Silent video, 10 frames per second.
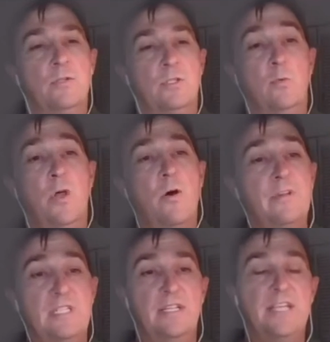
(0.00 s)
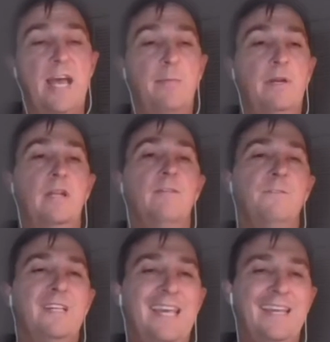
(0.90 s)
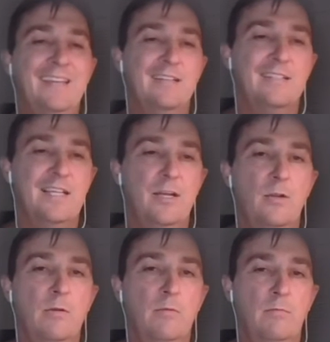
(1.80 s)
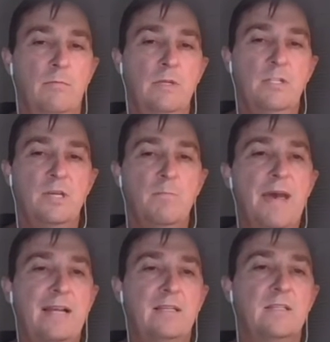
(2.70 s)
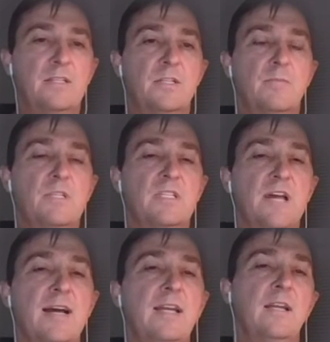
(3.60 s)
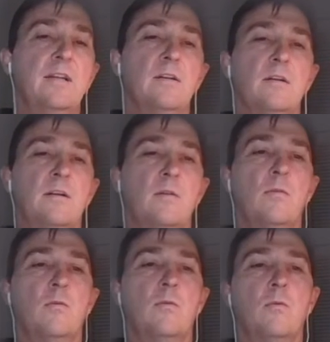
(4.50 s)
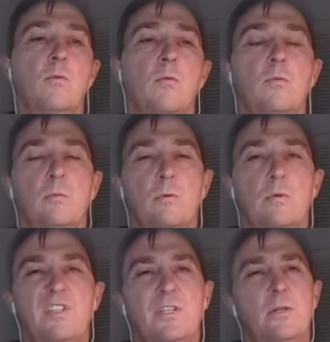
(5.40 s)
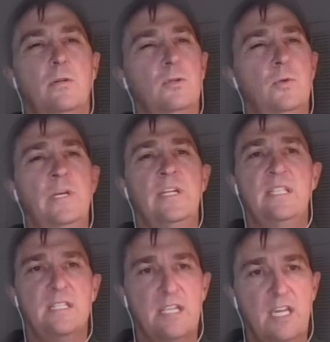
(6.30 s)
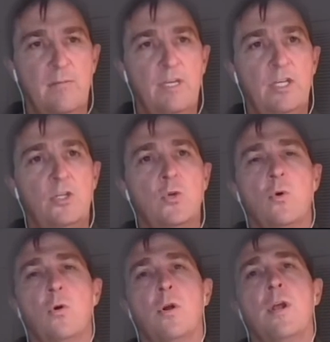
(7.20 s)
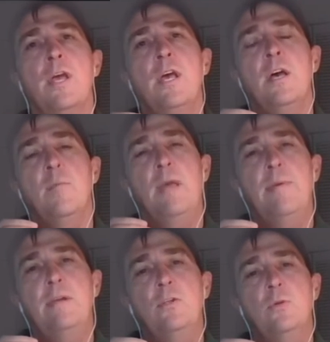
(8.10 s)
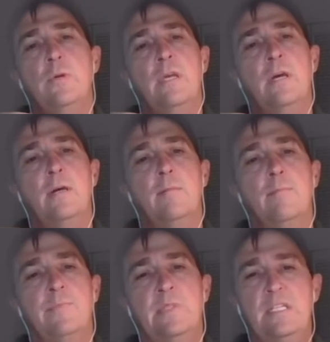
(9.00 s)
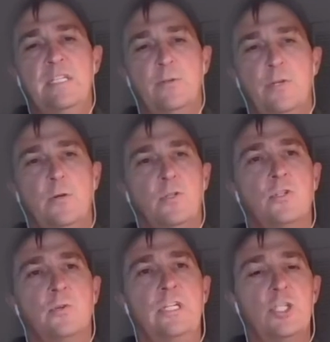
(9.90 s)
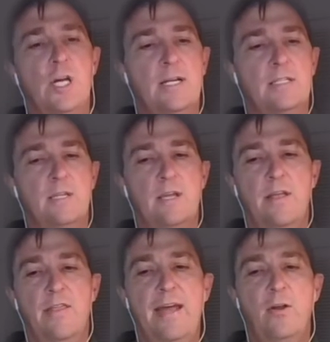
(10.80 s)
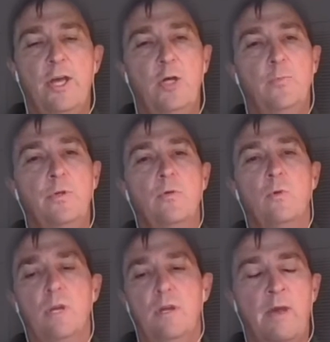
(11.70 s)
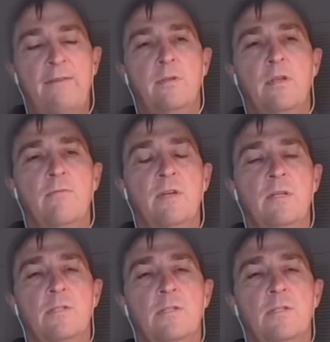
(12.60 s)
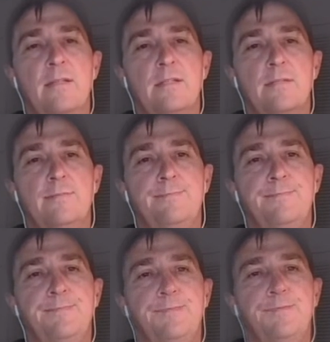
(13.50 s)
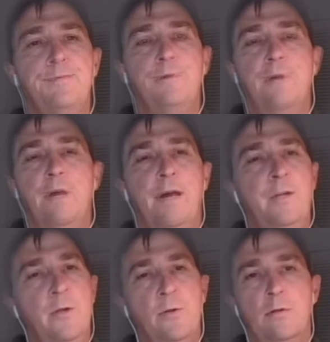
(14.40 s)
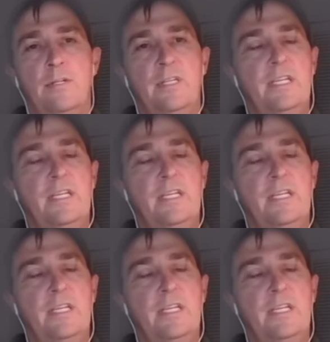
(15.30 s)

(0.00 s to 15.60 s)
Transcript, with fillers: So with all these things happening, if you can't set these impacted systems aside, consider doing a disk image or maybe doing uh, detailed notes and screenshots. that'll help you after the event has passed. Another